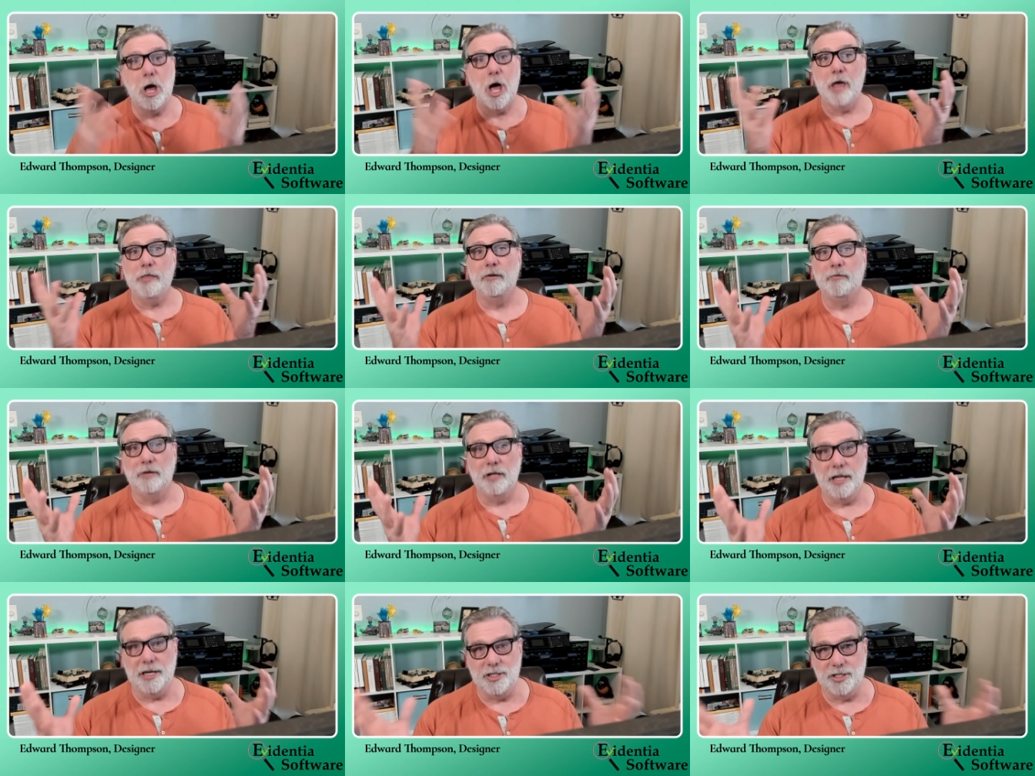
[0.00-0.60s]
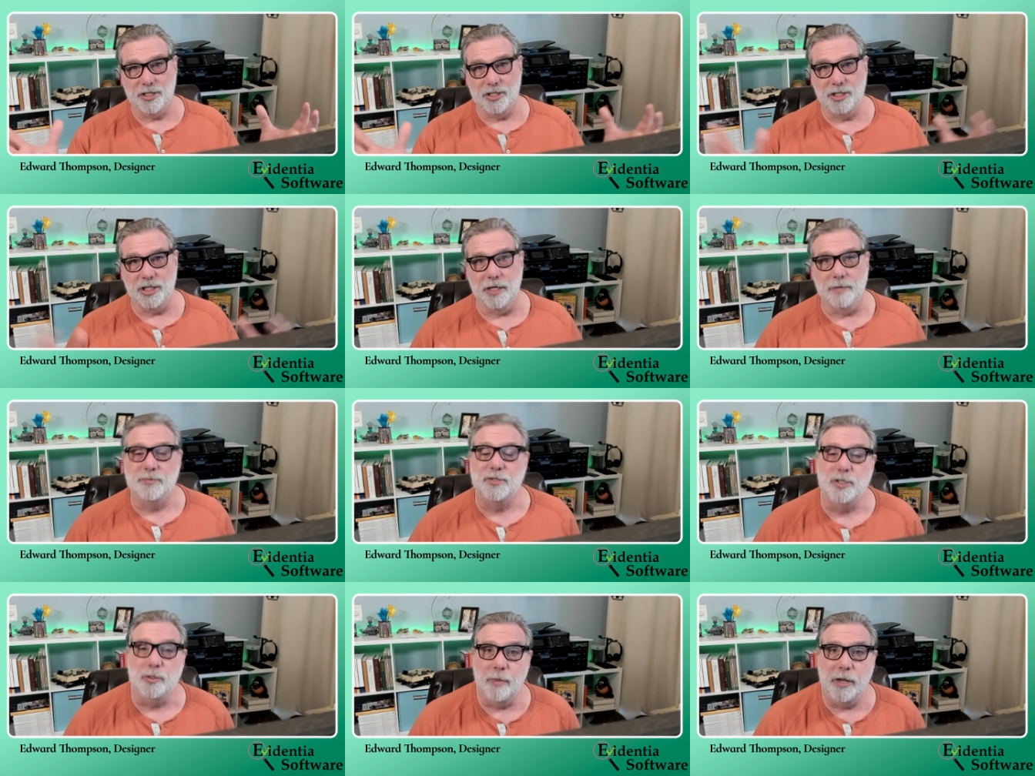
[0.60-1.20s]
other
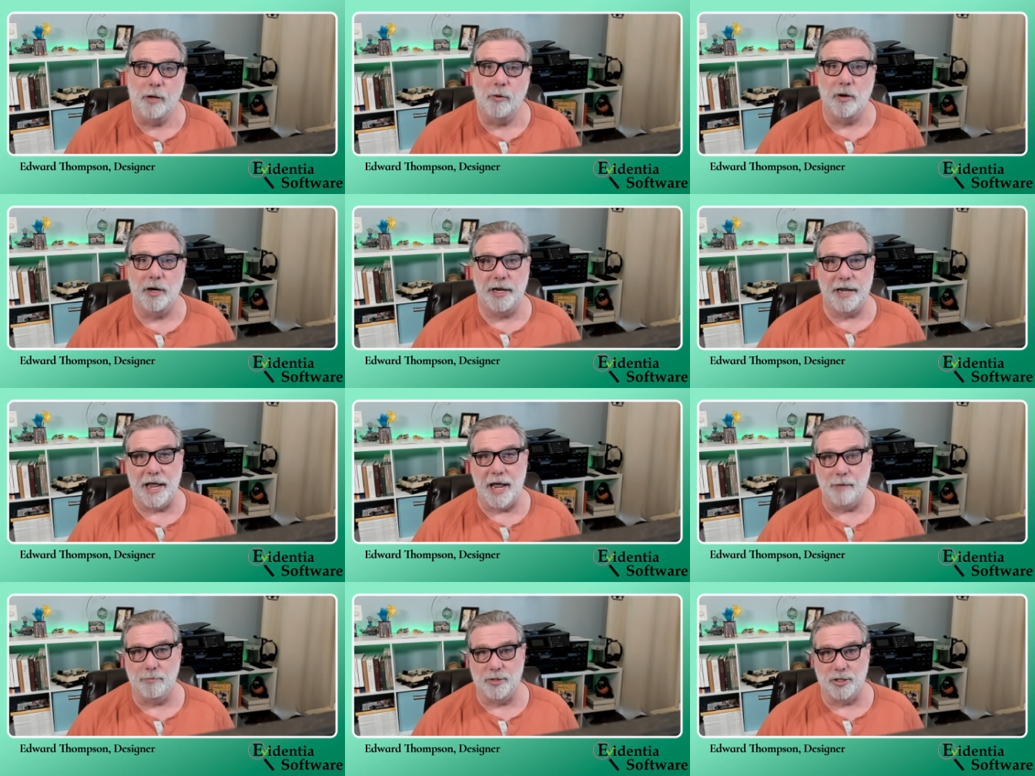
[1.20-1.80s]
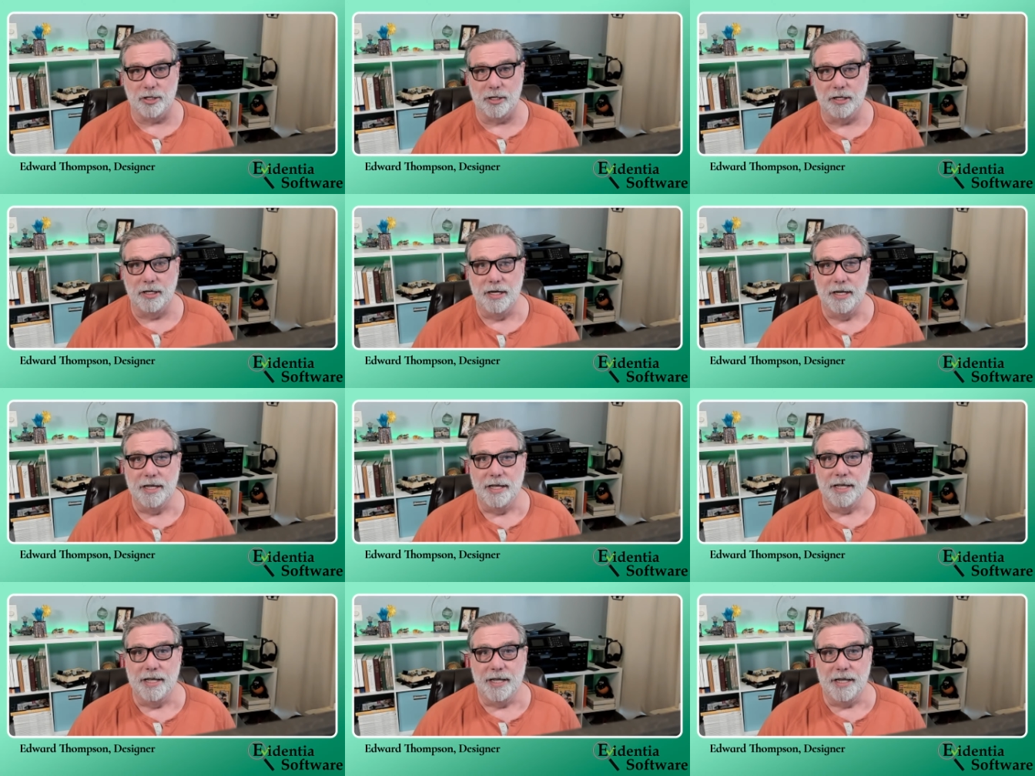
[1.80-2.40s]
relationships you may want to capture
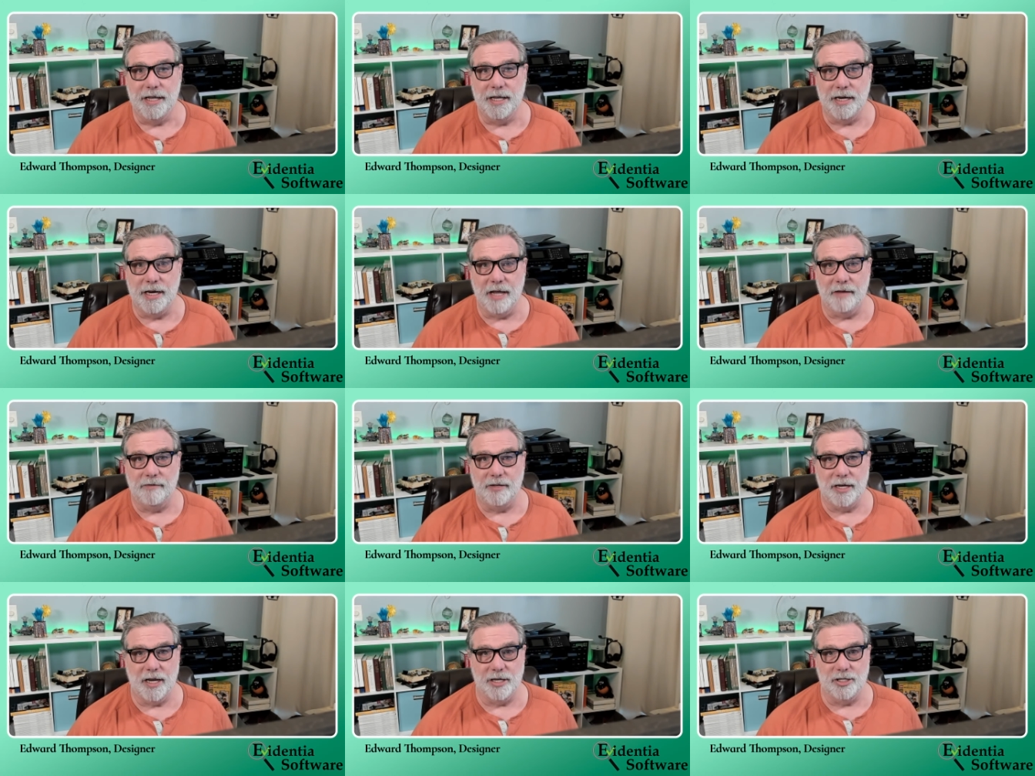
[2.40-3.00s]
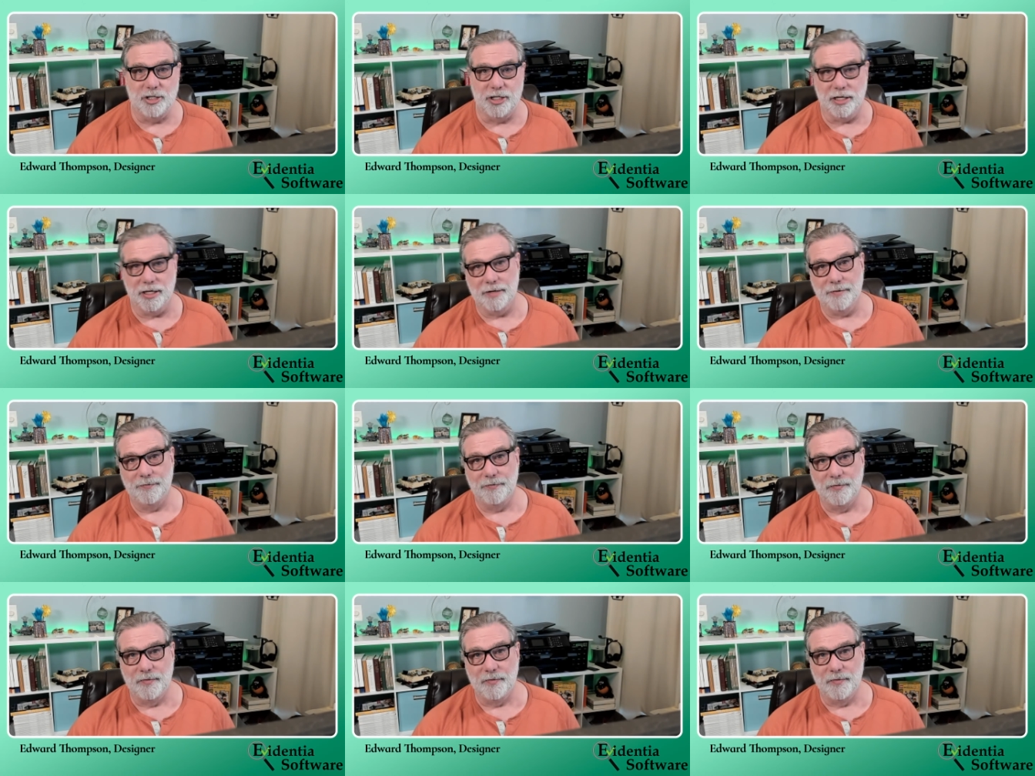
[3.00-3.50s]
in Evidentia.